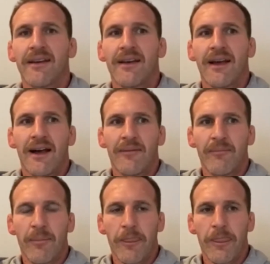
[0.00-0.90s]

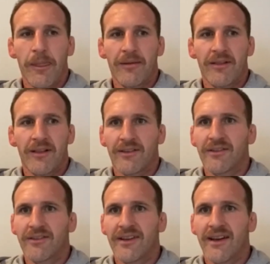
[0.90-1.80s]
like the
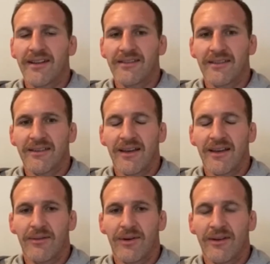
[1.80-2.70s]
Crusaders
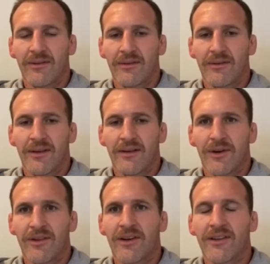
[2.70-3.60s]
and
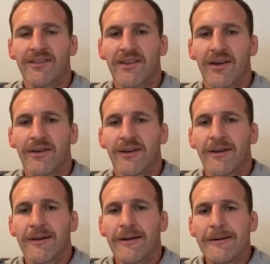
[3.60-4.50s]
whatnot. So
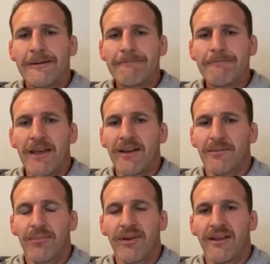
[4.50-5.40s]
yeah, it's
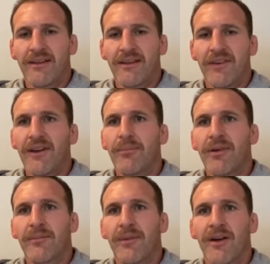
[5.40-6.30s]
a very
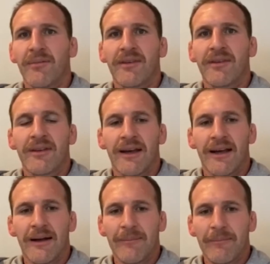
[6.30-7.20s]
proud moment.
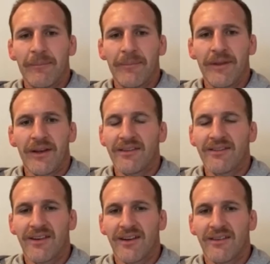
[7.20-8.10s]

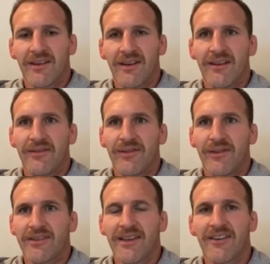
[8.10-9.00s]
It's not only for
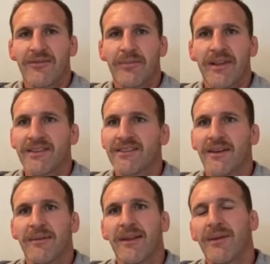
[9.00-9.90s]
yourself, but there's
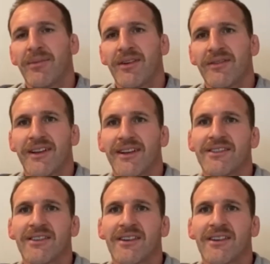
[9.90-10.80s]
so many people who have
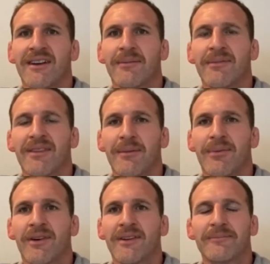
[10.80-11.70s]
touched your career up to that
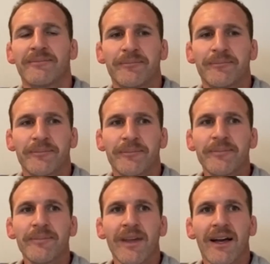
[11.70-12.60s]
point,
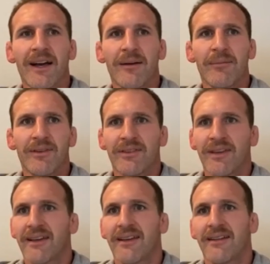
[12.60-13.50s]
who
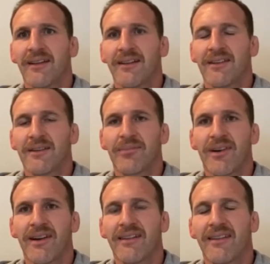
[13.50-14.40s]
take a lot of
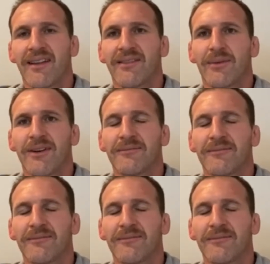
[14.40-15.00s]
pride out of it as well.